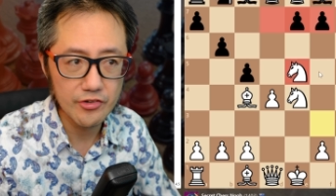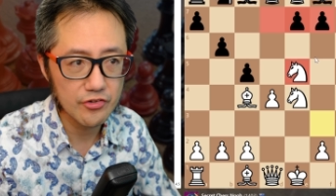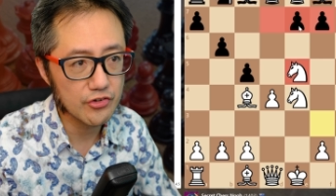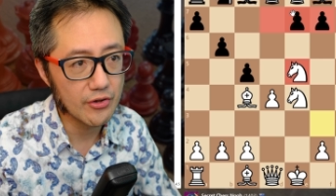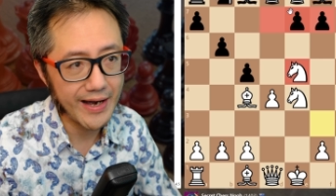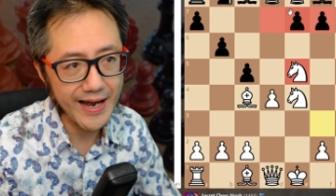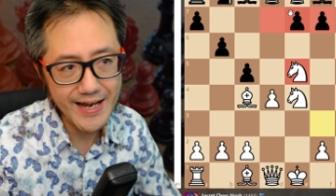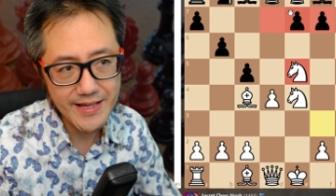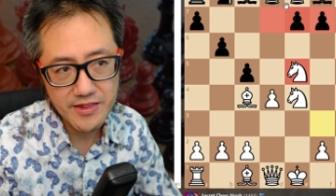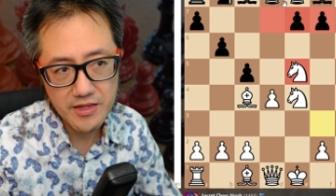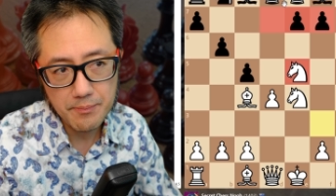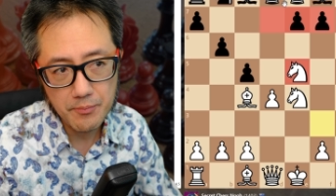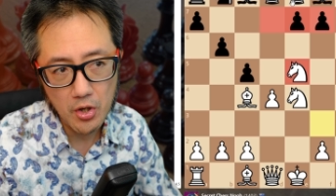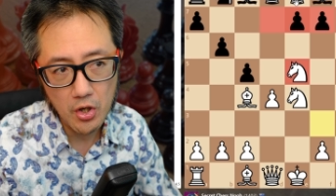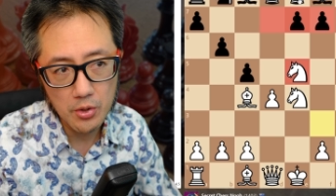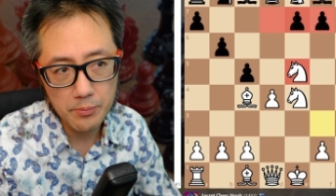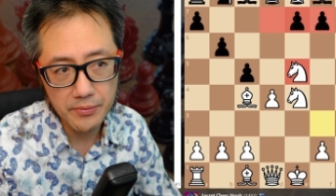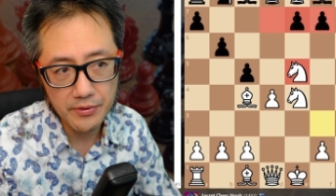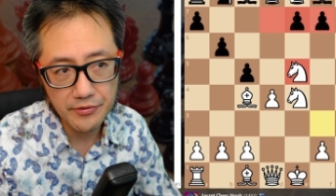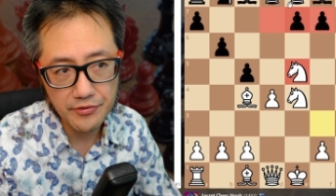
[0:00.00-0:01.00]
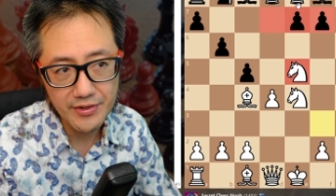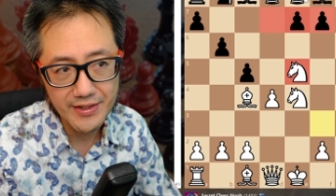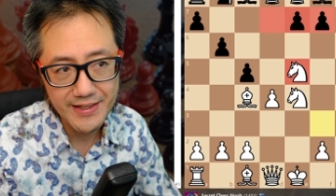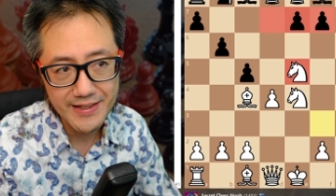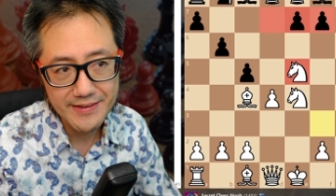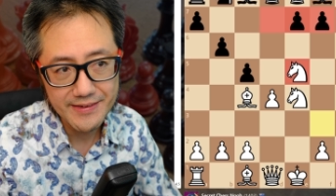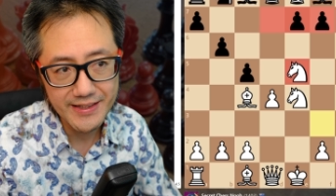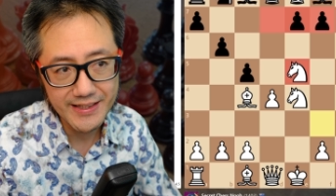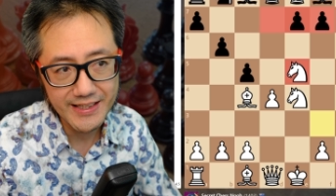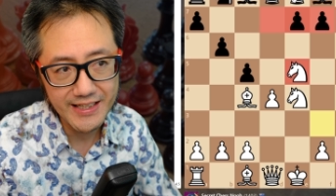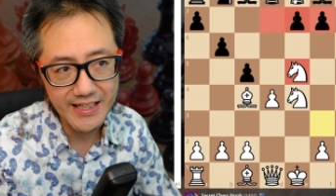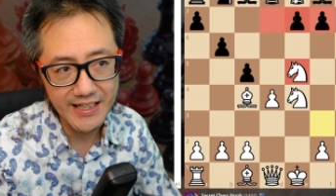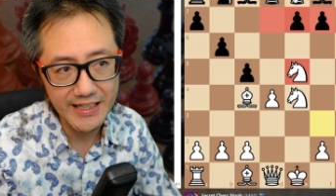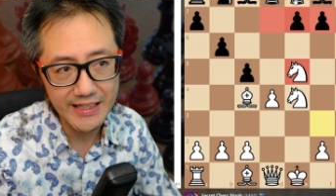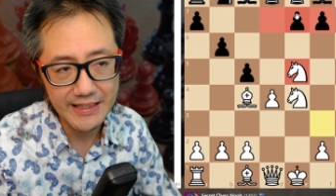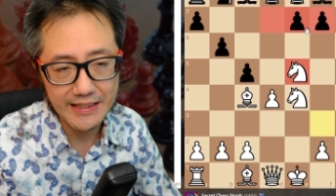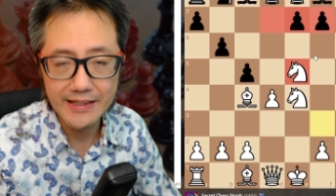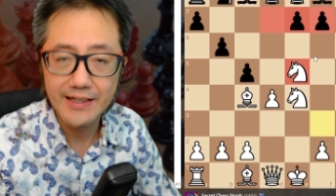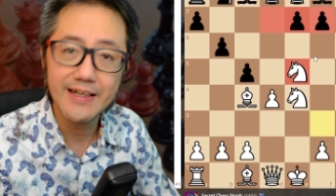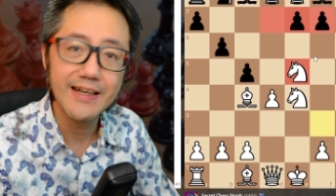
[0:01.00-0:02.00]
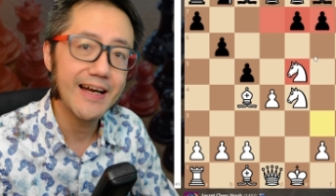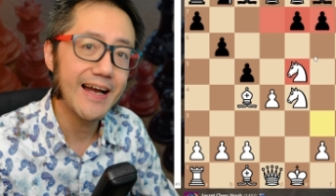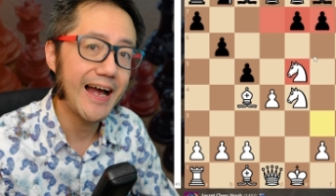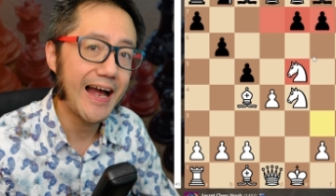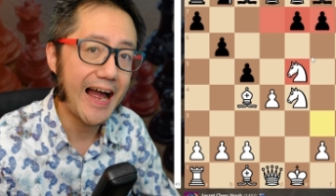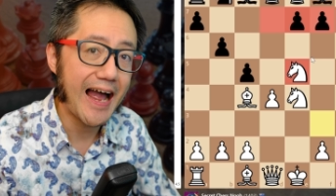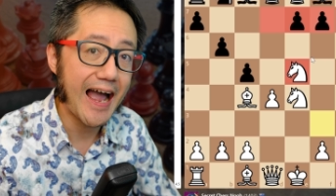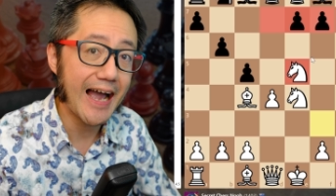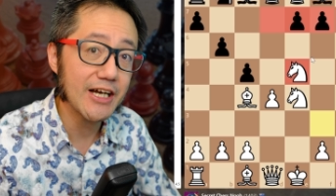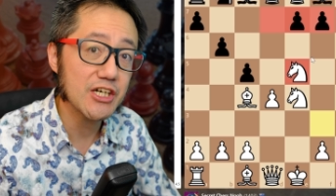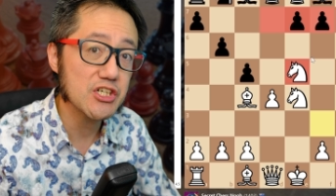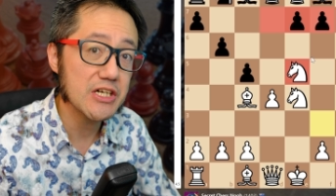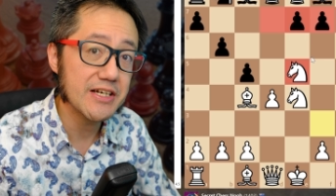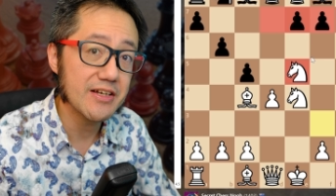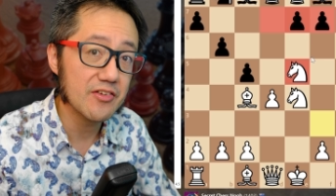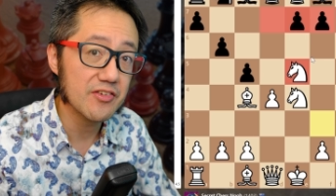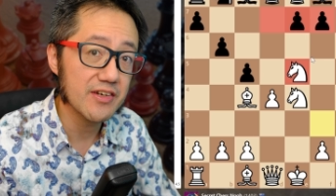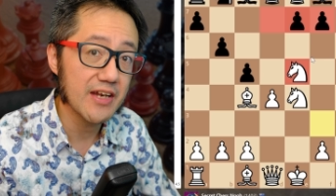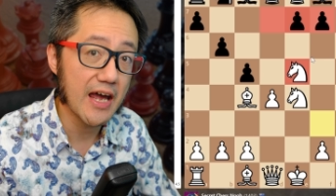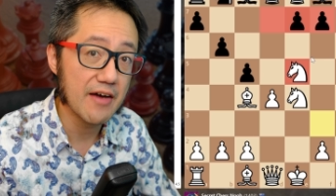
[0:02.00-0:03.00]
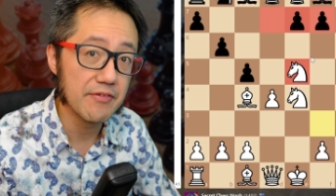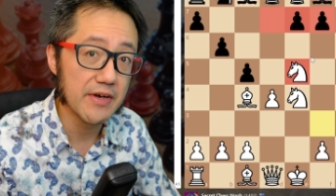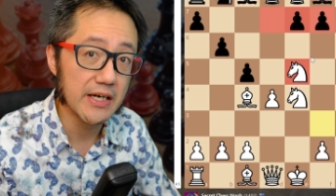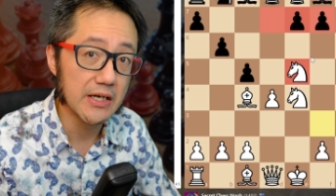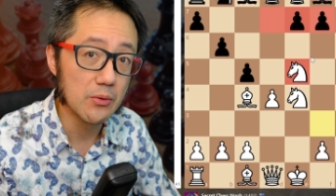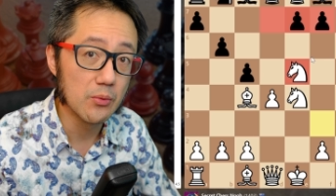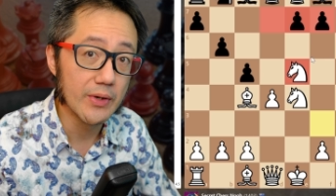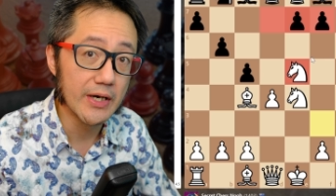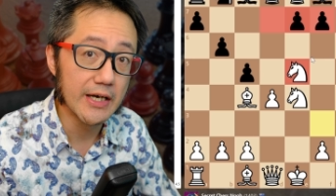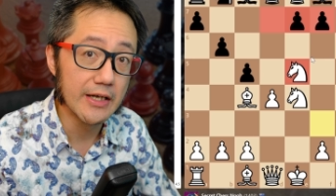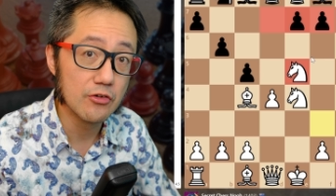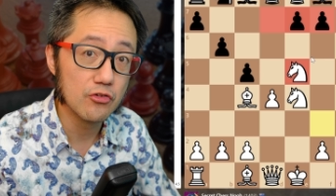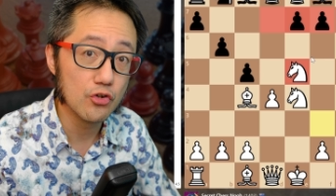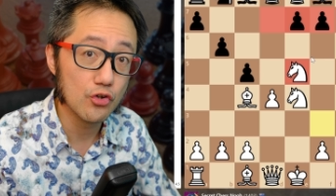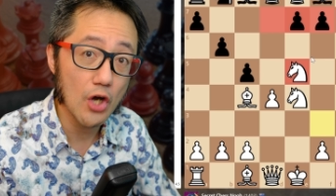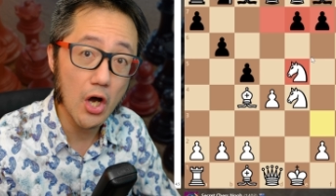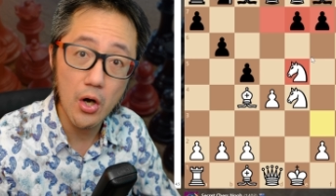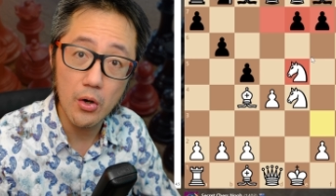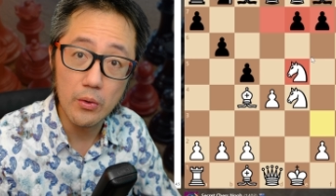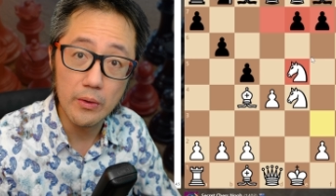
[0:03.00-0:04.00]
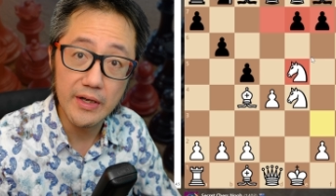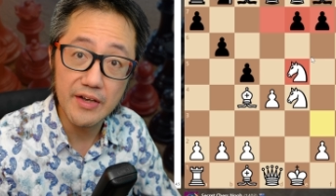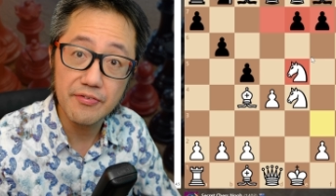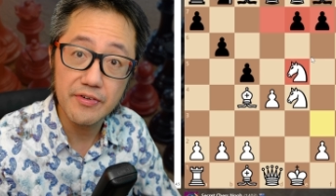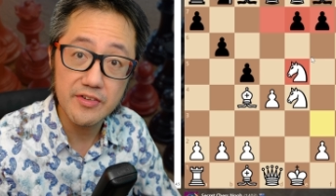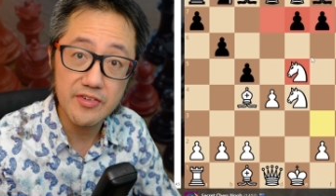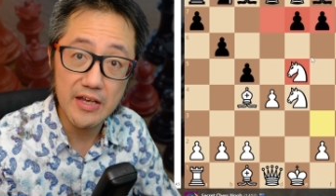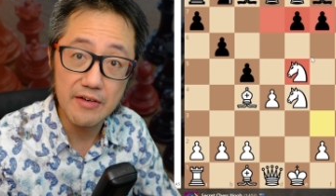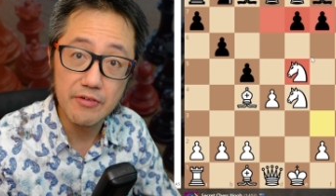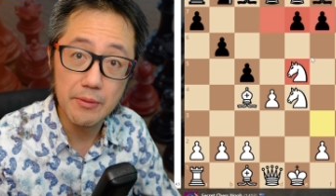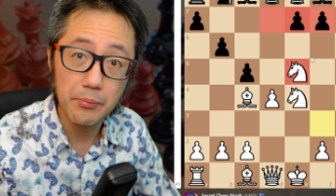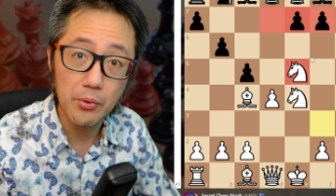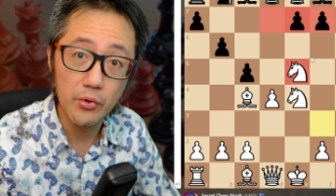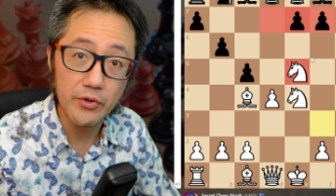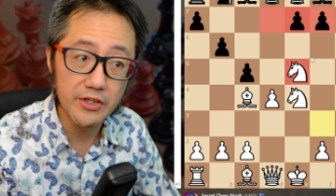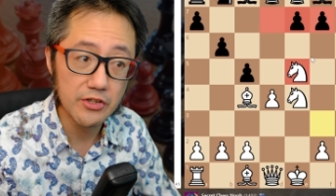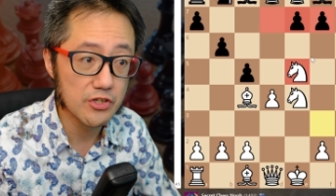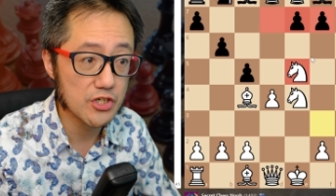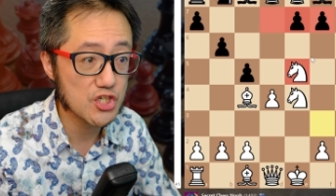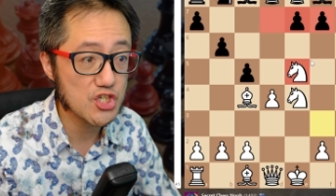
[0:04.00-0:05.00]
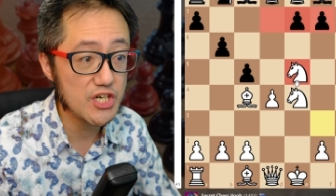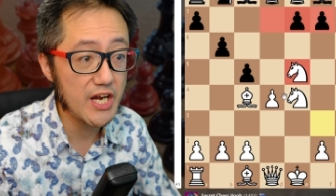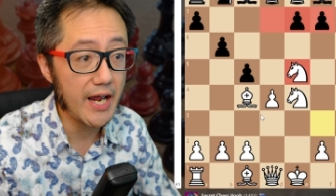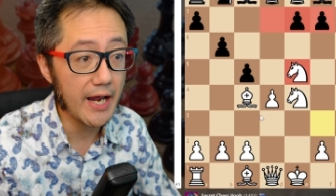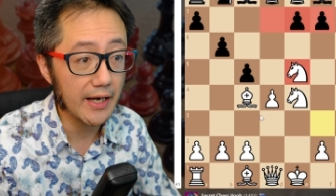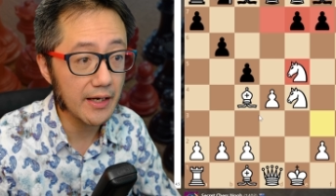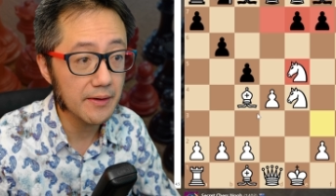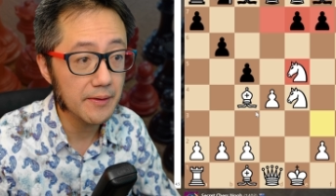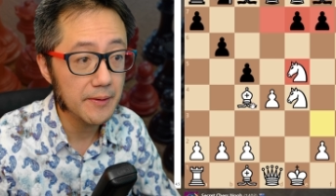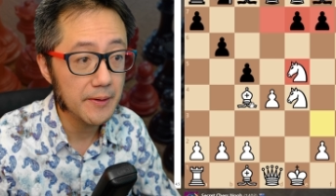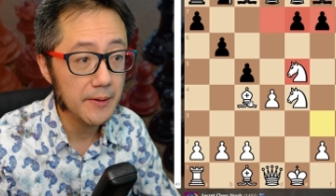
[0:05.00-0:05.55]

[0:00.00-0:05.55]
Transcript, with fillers: So at the moment, the king actually doesn't have anywhere to go if it's ever put into check.